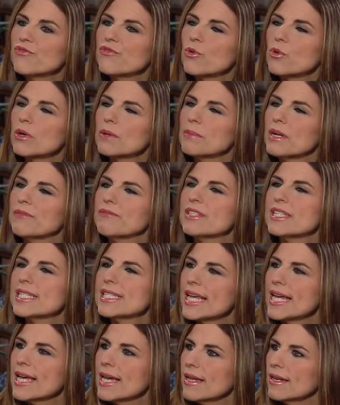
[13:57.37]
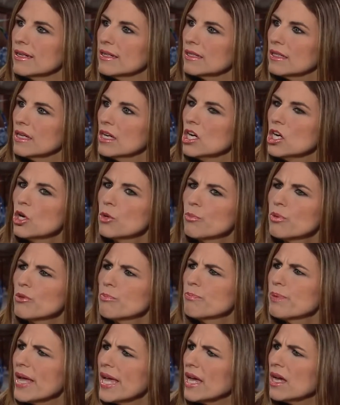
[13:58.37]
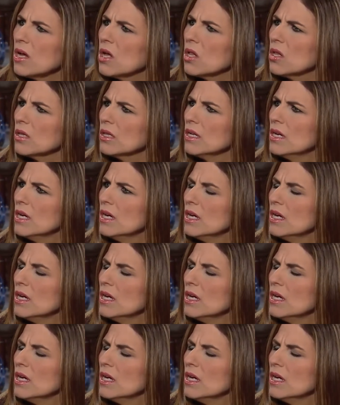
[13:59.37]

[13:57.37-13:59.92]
form of send, propel,